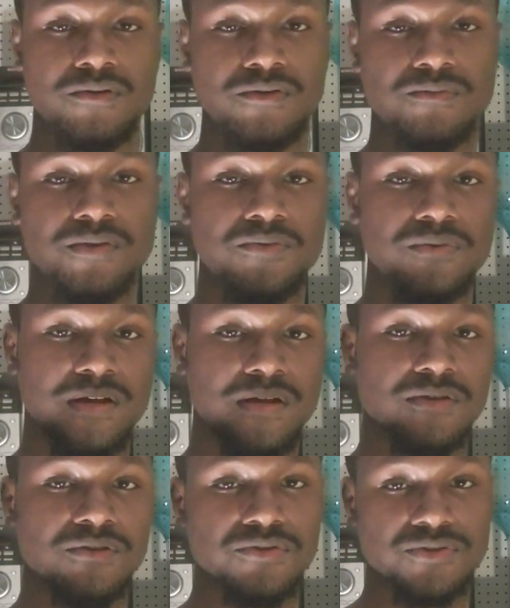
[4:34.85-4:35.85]
will be when they
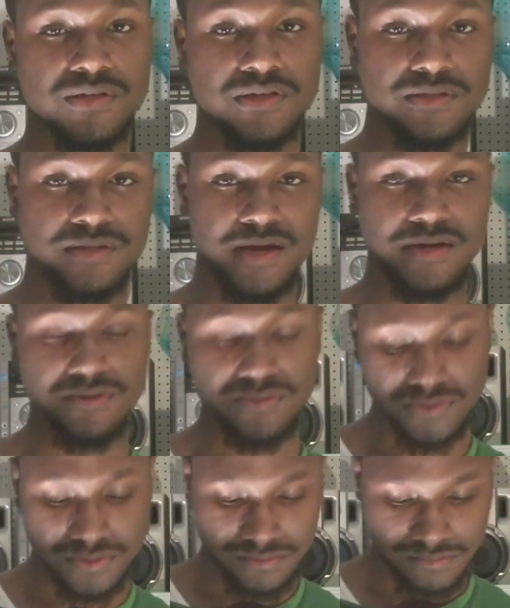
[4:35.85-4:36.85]
lose these
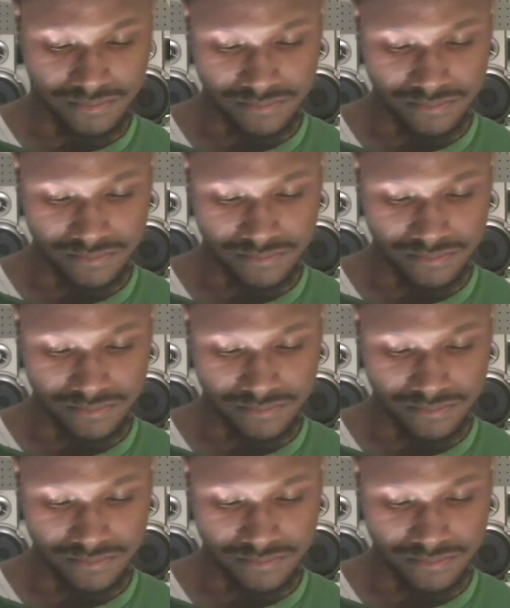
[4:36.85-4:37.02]
titles,